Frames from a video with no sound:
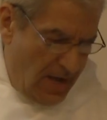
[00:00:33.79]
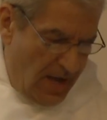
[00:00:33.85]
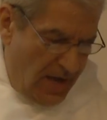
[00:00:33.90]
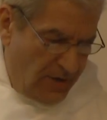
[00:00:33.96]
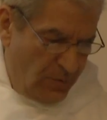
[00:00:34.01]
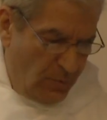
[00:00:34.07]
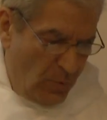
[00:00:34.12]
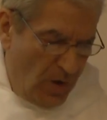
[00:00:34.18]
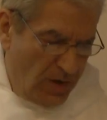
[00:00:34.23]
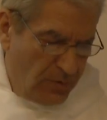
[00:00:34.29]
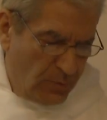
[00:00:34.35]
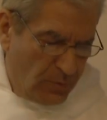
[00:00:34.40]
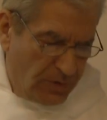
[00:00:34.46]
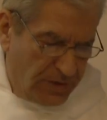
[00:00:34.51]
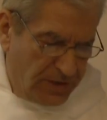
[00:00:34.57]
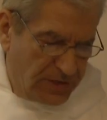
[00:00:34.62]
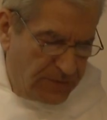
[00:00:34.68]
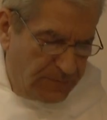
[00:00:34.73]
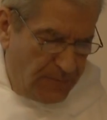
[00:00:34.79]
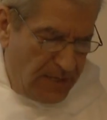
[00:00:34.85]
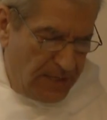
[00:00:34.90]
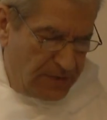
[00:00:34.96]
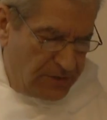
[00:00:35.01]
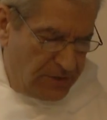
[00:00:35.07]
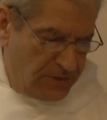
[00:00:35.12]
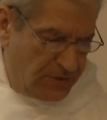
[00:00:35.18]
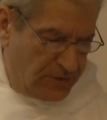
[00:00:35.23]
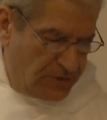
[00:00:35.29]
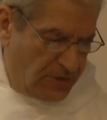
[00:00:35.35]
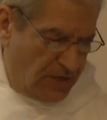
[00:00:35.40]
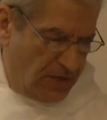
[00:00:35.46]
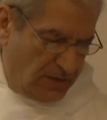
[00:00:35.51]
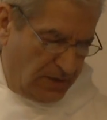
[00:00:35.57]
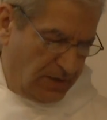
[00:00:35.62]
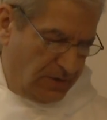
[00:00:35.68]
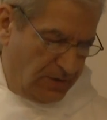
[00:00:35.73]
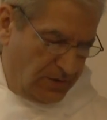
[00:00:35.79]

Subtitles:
On what were its bases sunk?